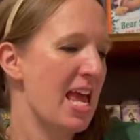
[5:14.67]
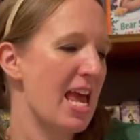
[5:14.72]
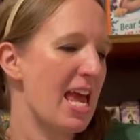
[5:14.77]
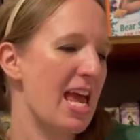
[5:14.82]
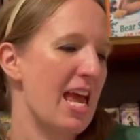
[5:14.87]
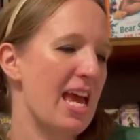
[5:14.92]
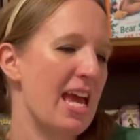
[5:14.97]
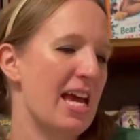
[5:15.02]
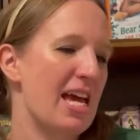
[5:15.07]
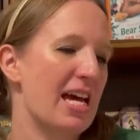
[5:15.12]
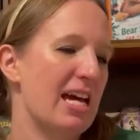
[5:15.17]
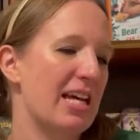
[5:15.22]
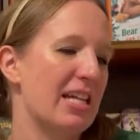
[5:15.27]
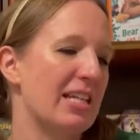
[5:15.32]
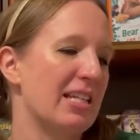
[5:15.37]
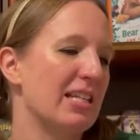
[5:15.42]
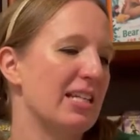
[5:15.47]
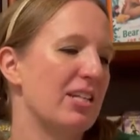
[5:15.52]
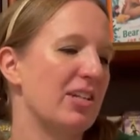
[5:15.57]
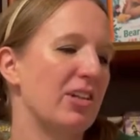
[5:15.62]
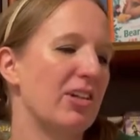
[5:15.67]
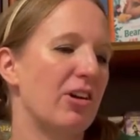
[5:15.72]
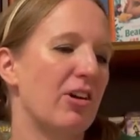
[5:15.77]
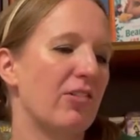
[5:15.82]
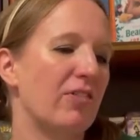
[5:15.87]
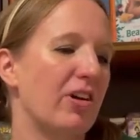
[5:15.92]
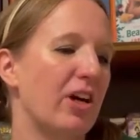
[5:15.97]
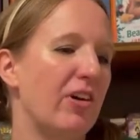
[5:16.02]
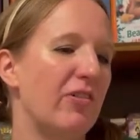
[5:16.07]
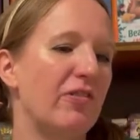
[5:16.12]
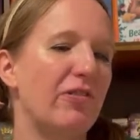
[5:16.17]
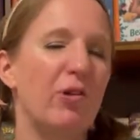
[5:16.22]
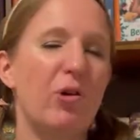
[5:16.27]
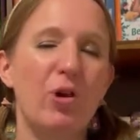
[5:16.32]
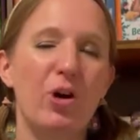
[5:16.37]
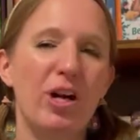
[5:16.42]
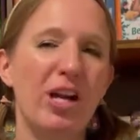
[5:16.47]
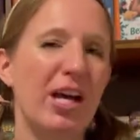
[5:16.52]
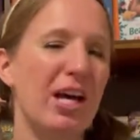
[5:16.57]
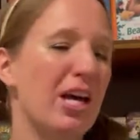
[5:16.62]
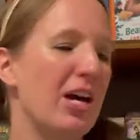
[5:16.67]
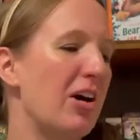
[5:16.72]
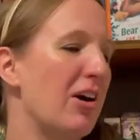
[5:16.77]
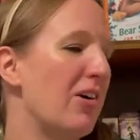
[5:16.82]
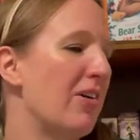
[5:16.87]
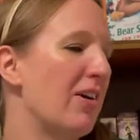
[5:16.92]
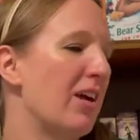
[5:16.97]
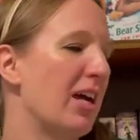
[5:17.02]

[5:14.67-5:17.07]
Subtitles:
And, you know, I've got 4 now,